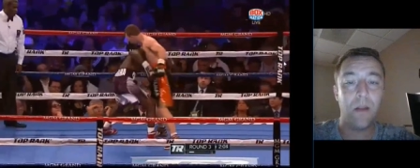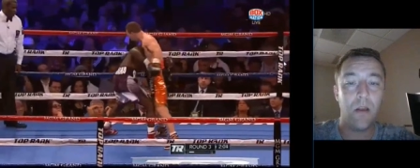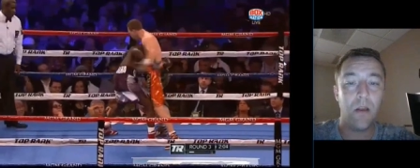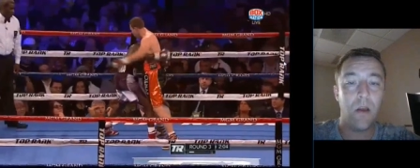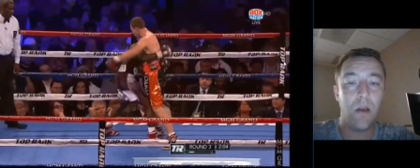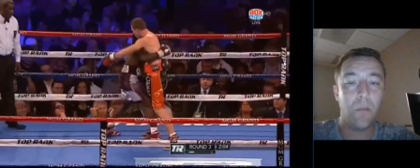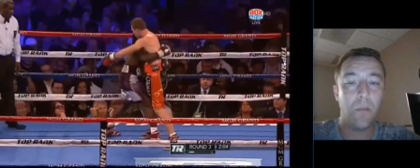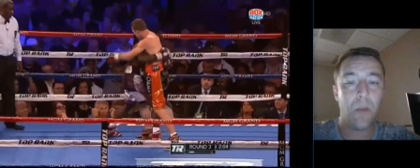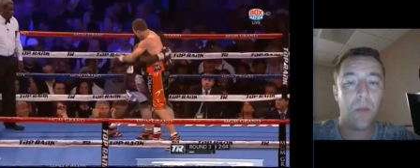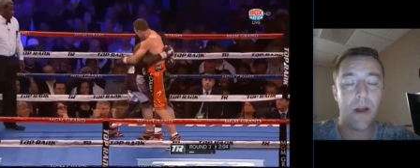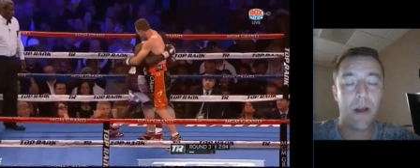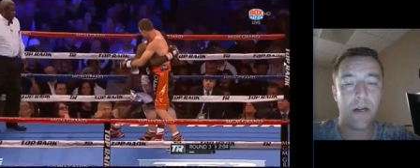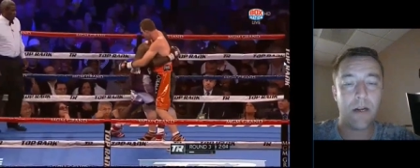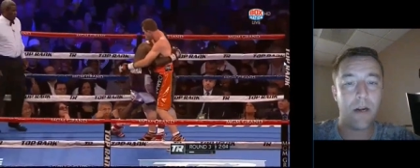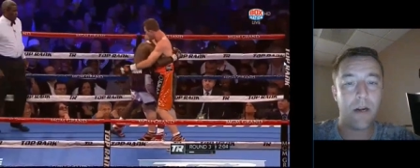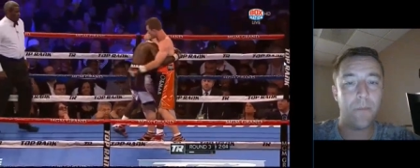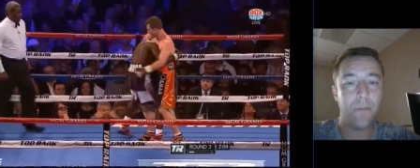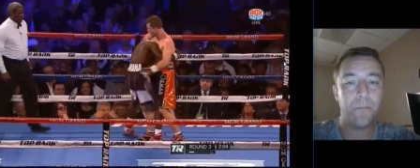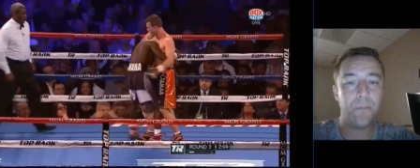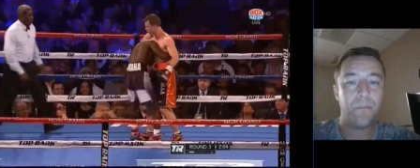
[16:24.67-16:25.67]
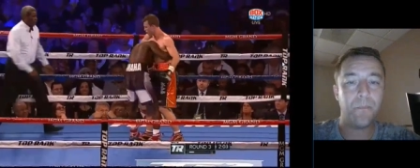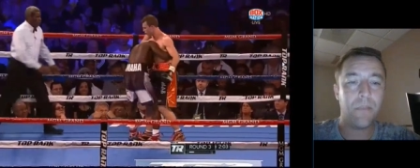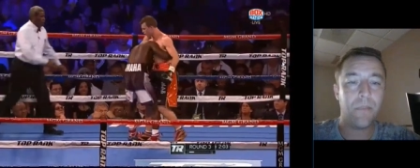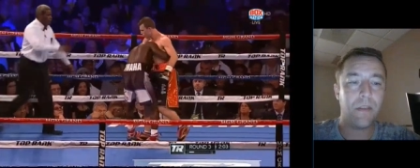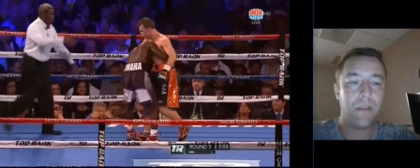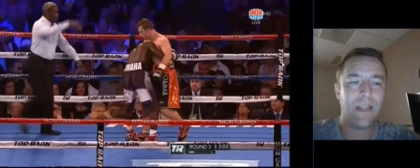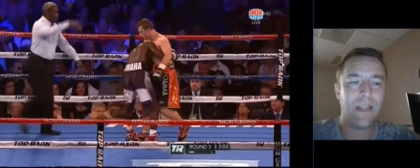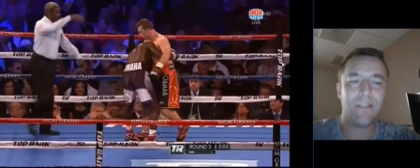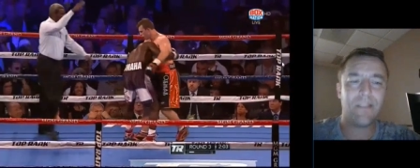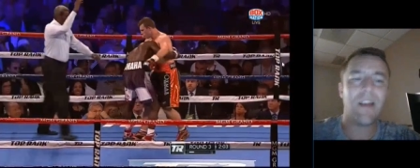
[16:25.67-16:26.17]
But um,
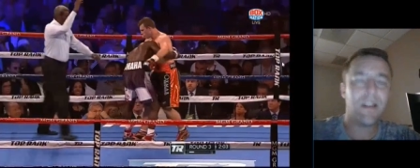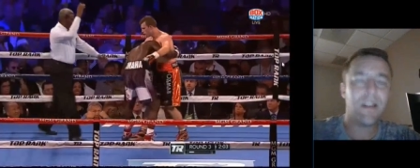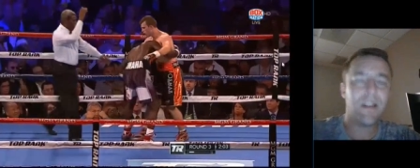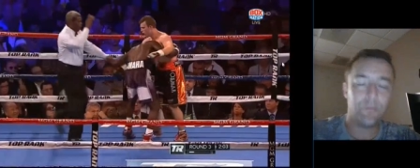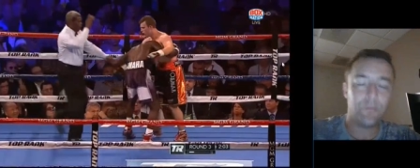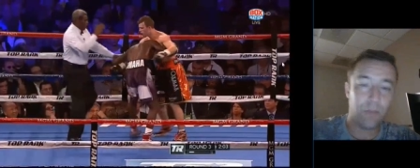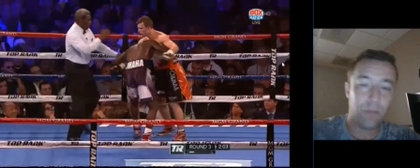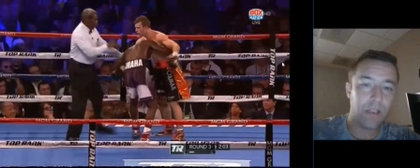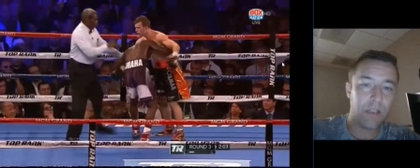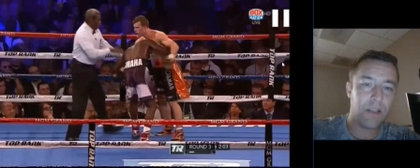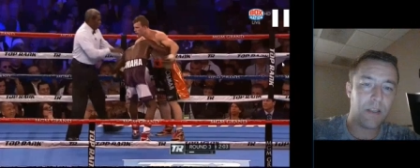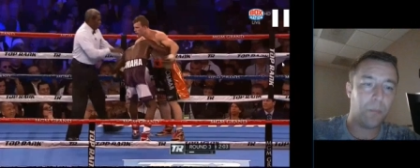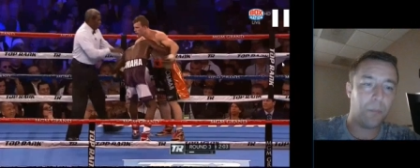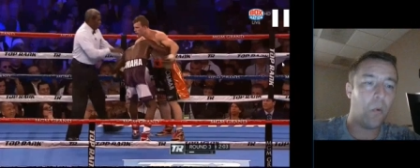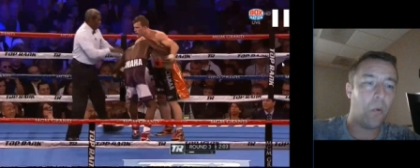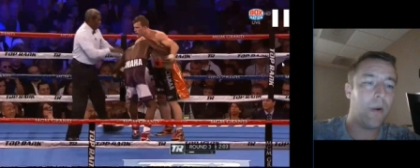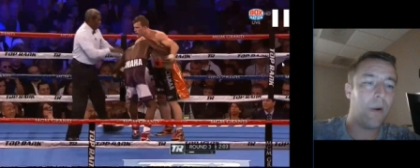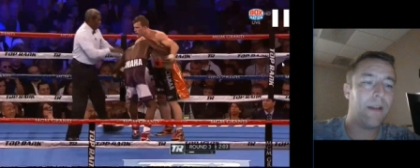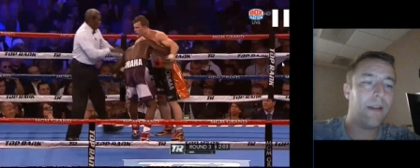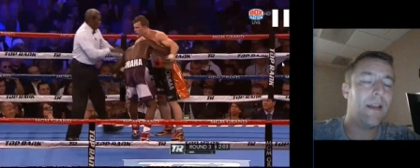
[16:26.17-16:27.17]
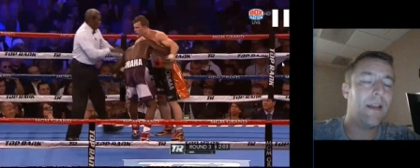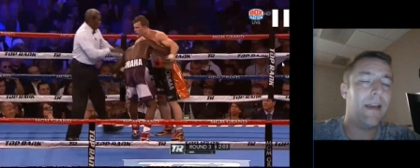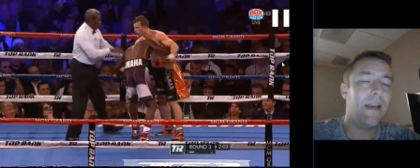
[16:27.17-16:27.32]
that's not really the point.